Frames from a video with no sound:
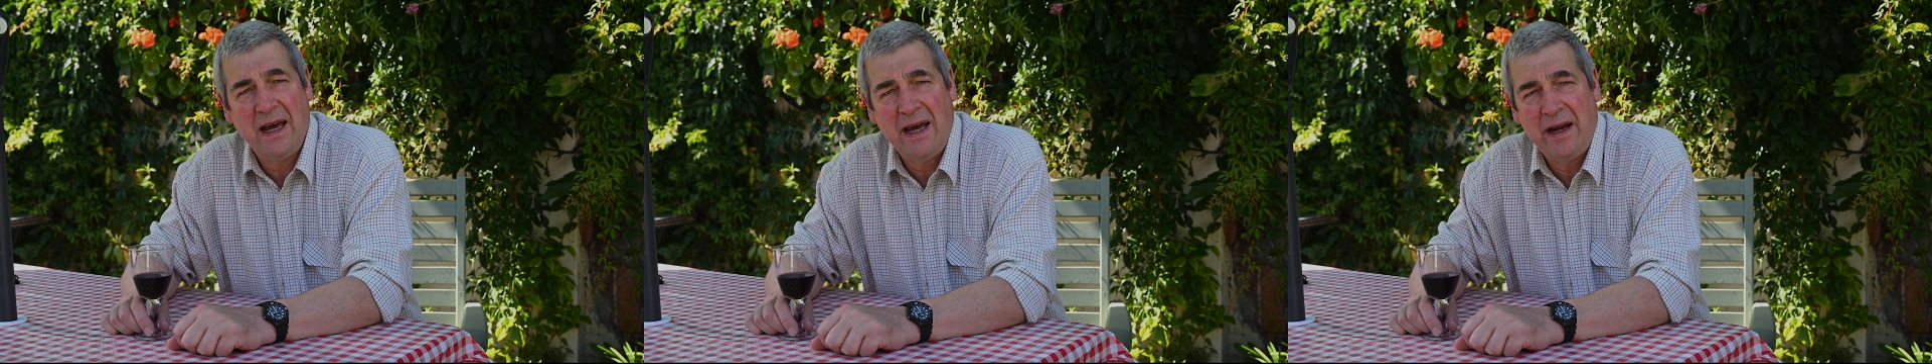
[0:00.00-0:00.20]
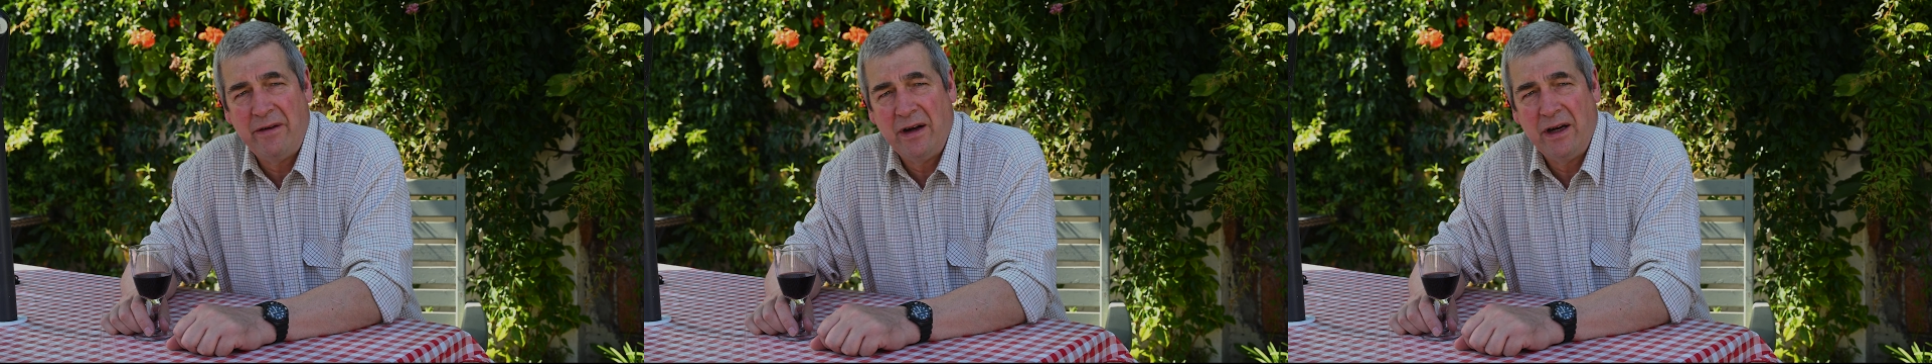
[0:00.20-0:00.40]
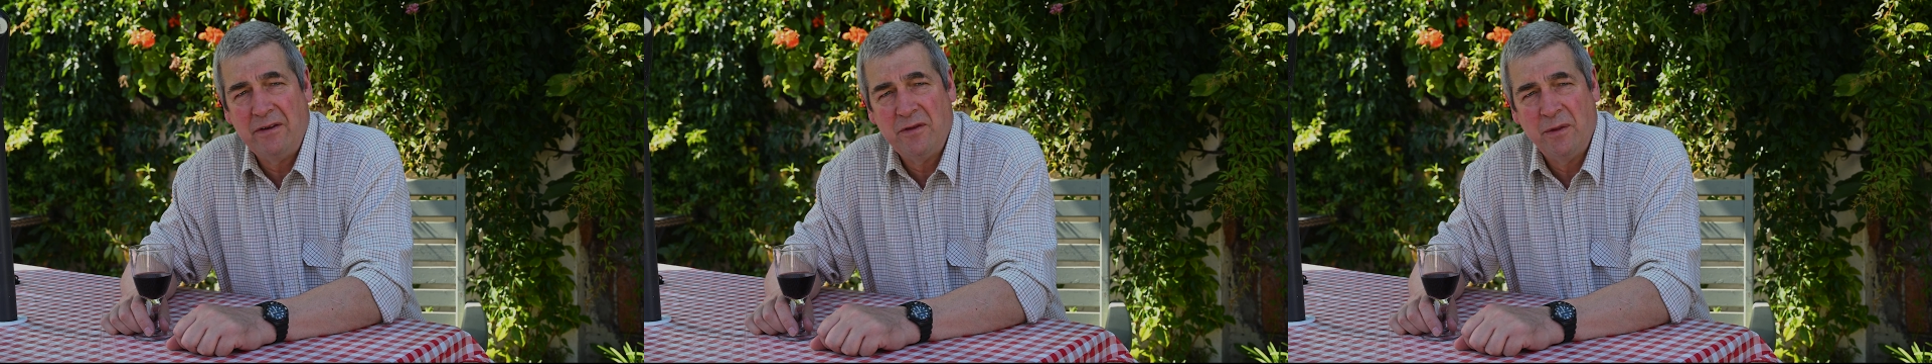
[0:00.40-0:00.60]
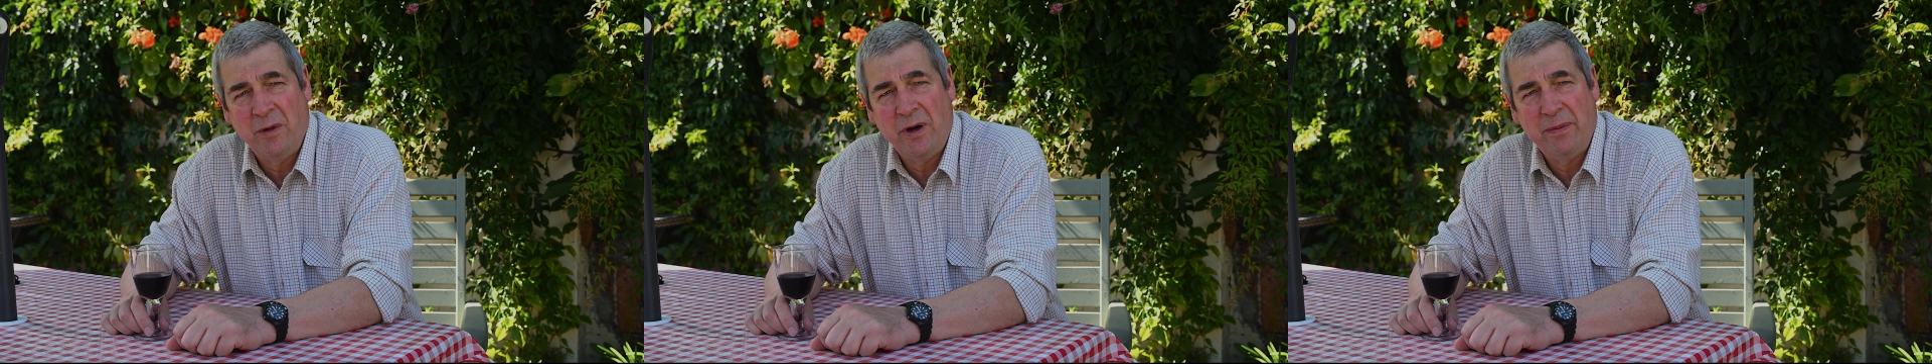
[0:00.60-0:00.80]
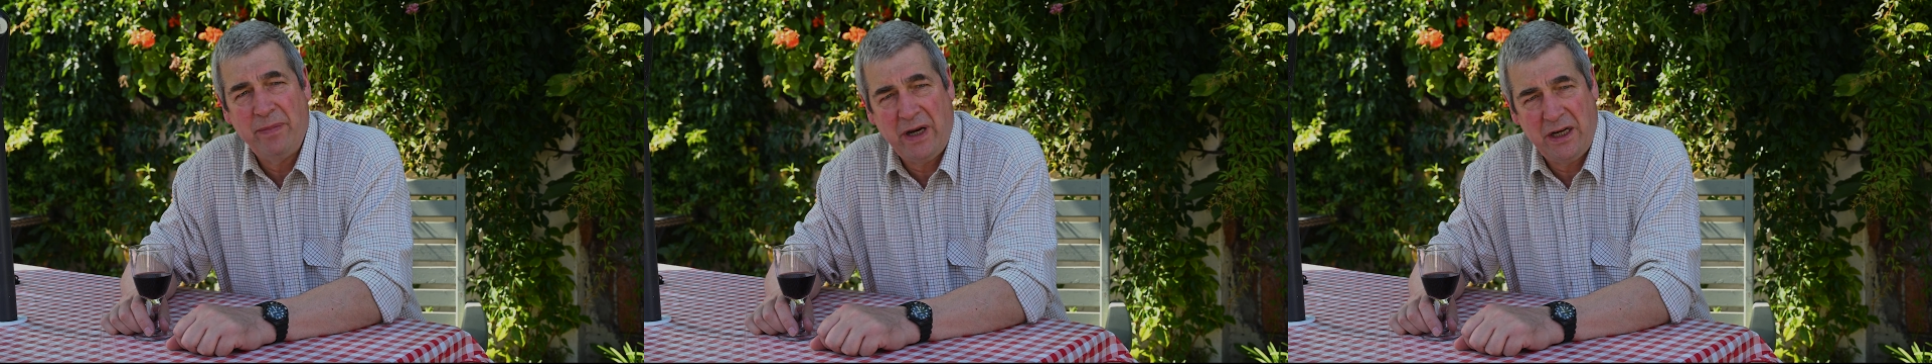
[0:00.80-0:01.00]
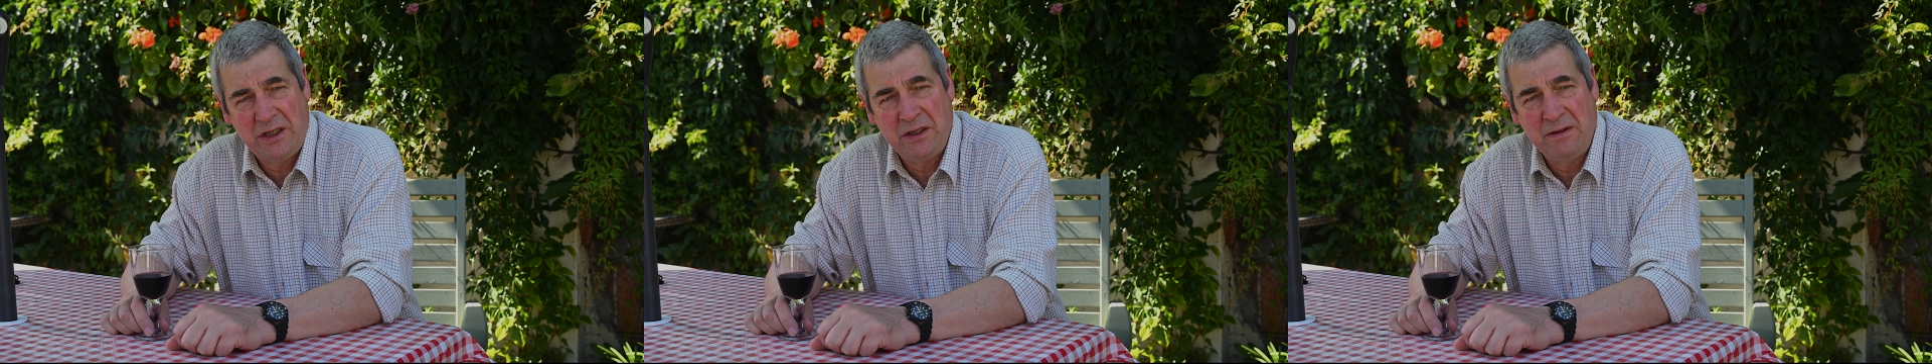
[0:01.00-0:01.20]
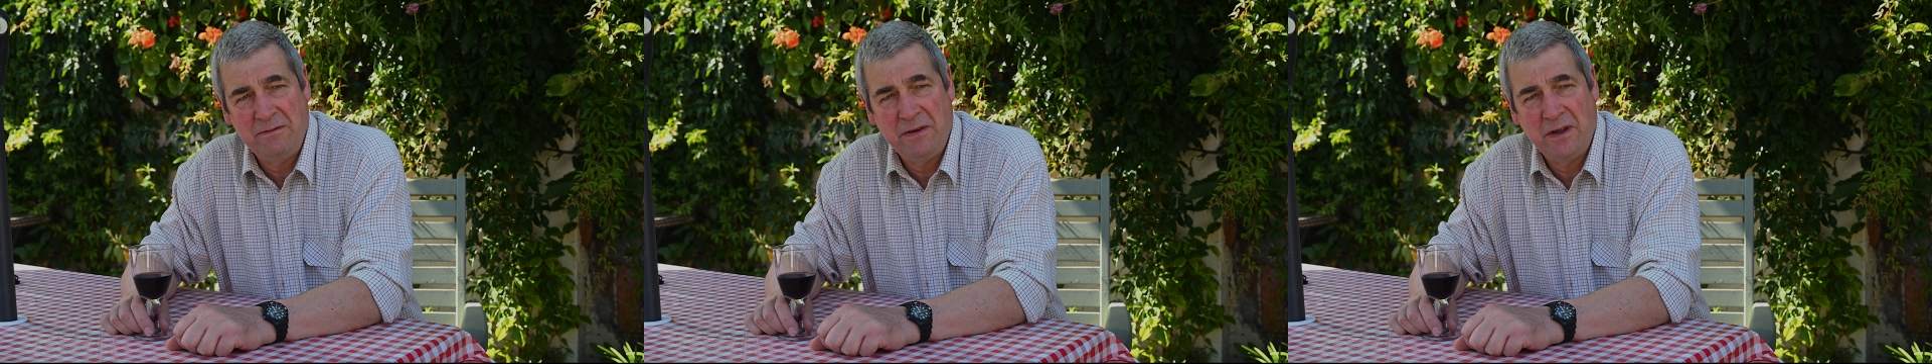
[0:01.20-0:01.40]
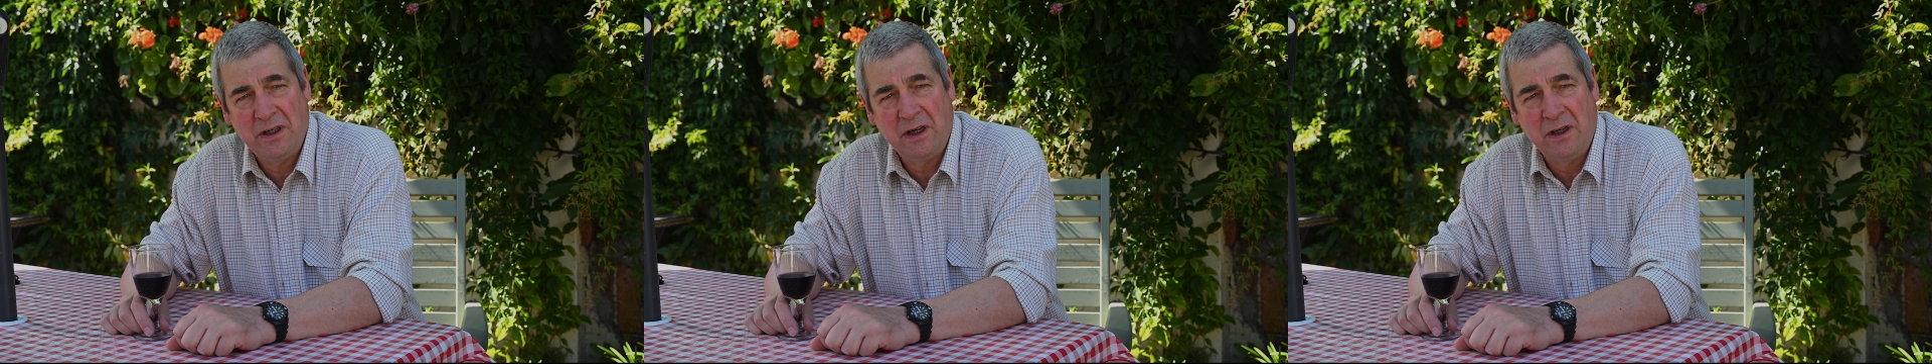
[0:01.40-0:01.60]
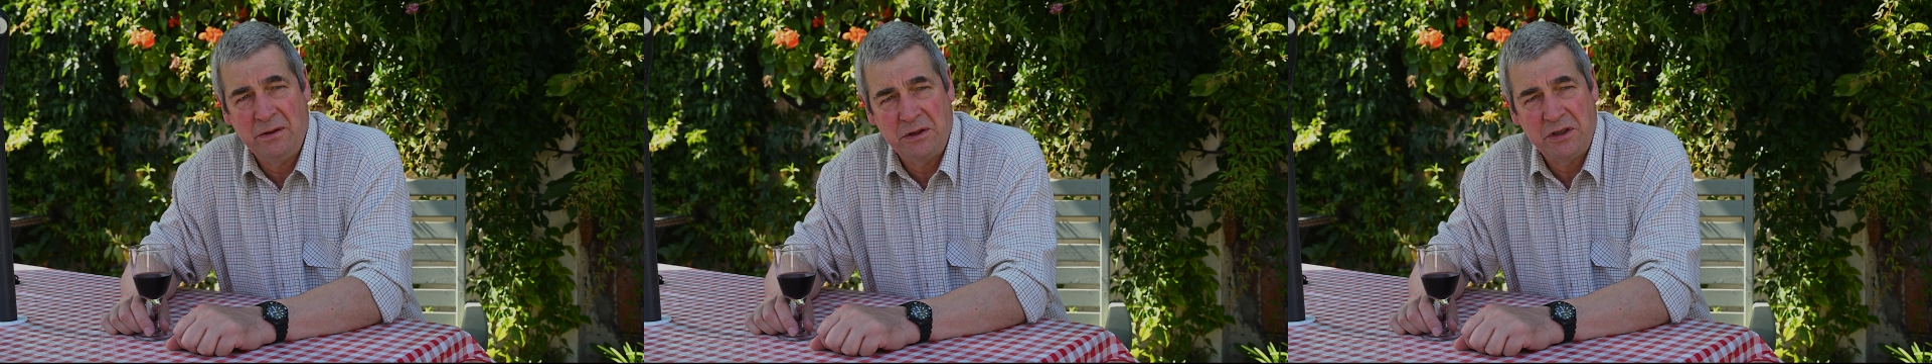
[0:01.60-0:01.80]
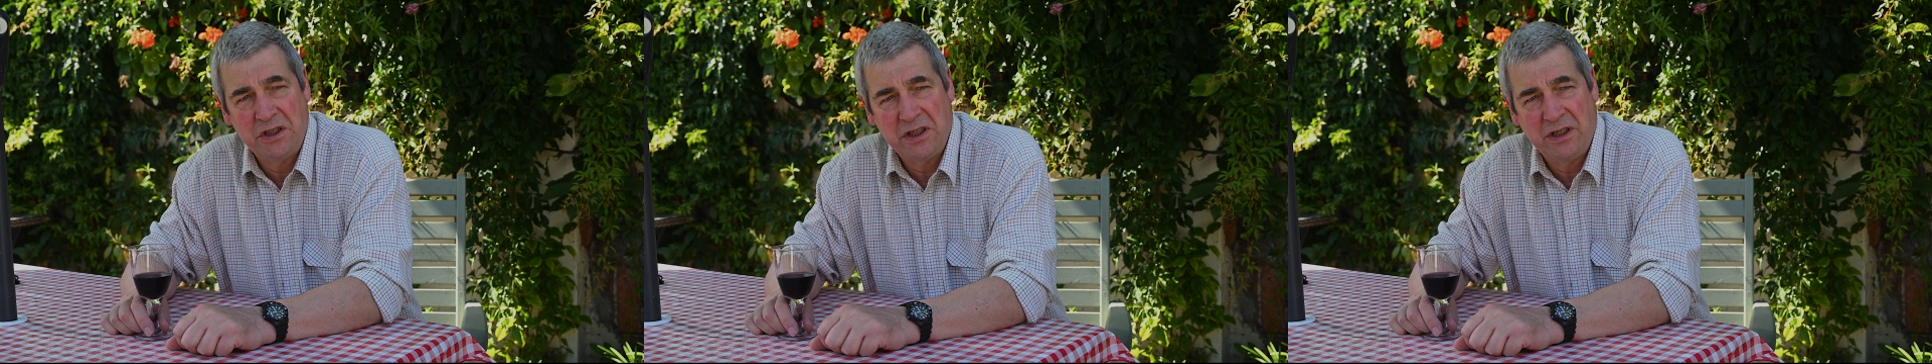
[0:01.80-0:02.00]
area for my passion for the
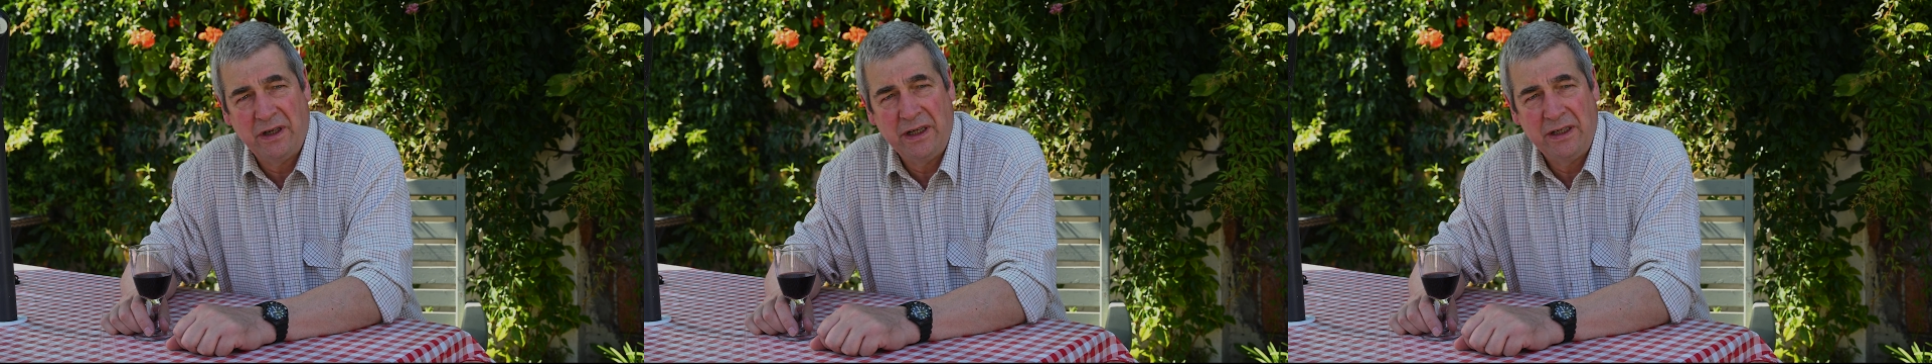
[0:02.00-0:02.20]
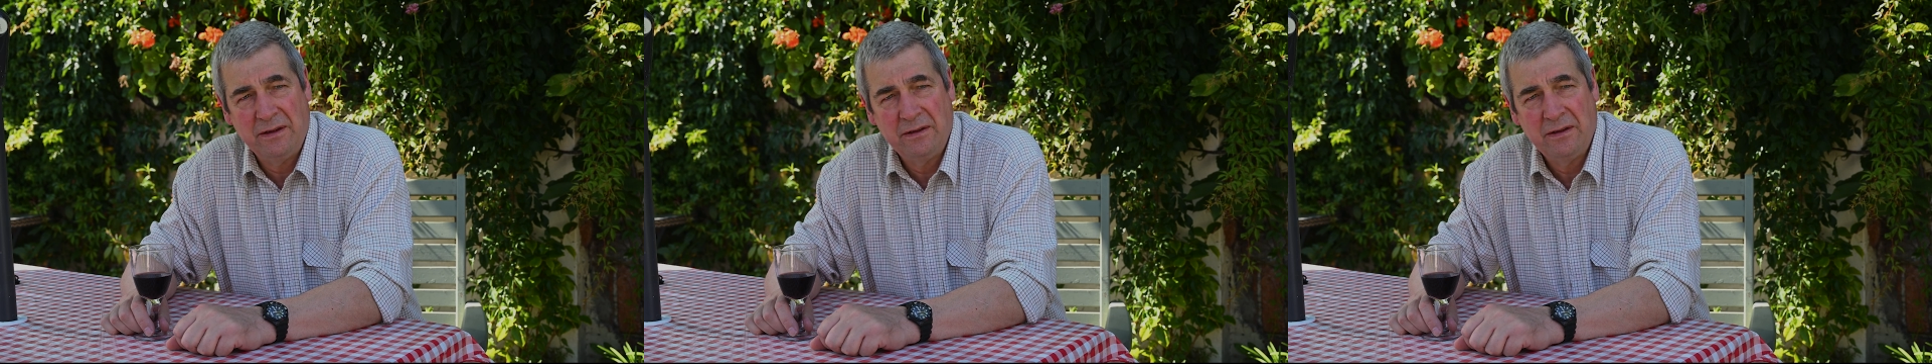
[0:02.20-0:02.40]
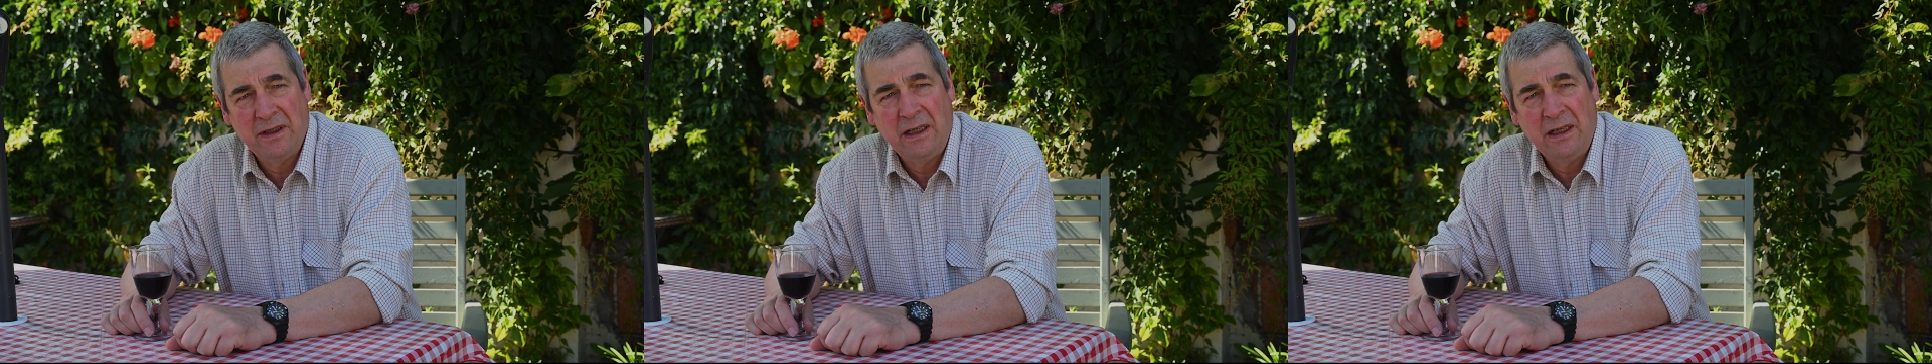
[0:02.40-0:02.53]
countryside,